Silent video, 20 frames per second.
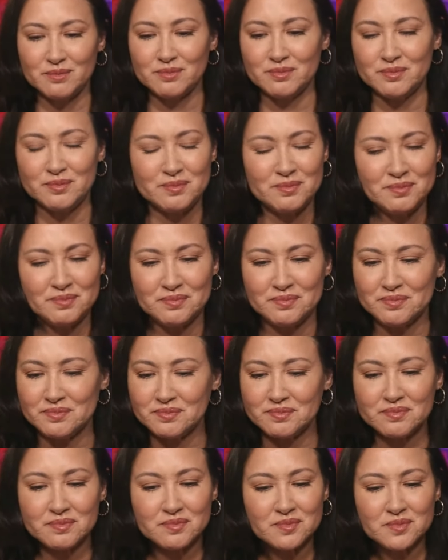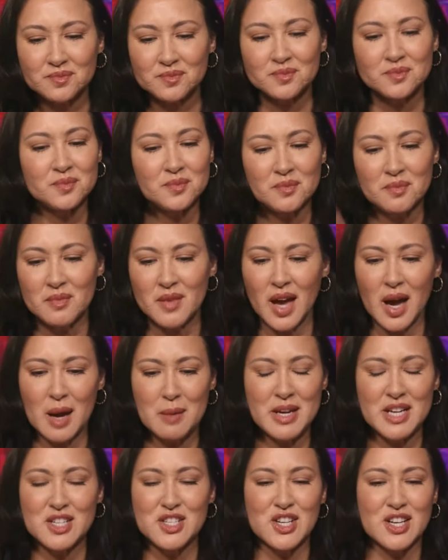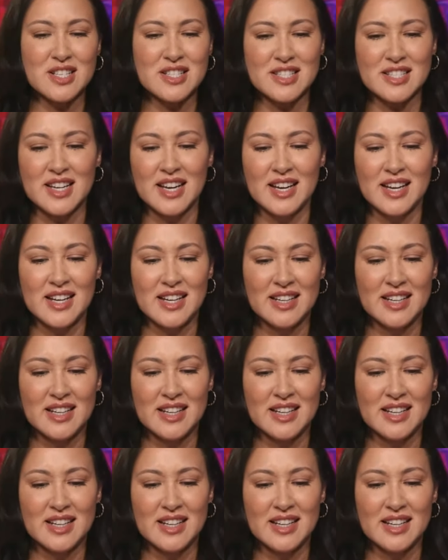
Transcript: I mean, just,